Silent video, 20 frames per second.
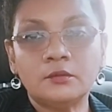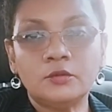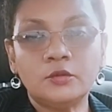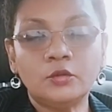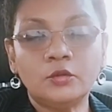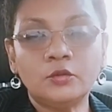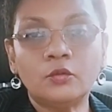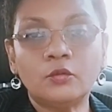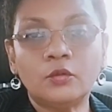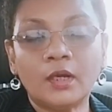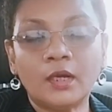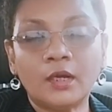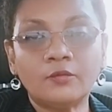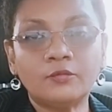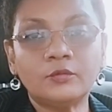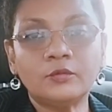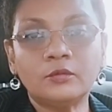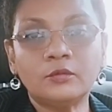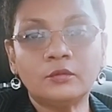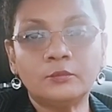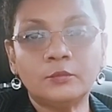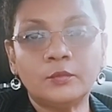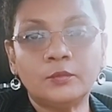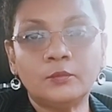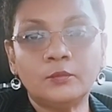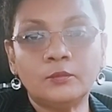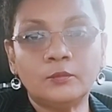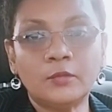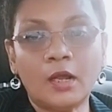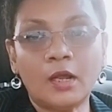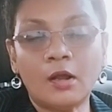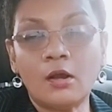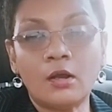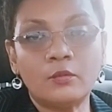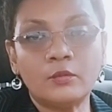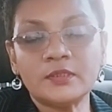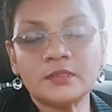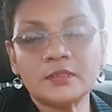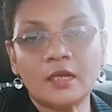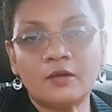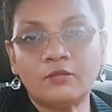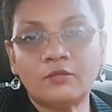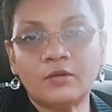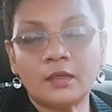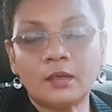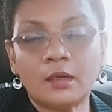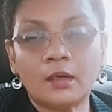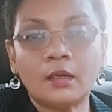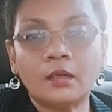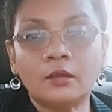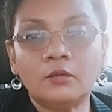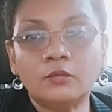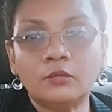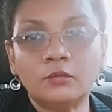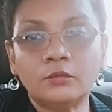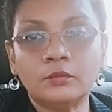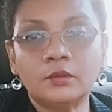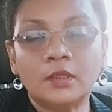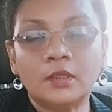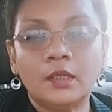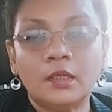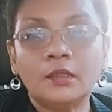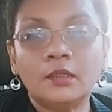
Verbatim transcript: You don't have to always have a car loan.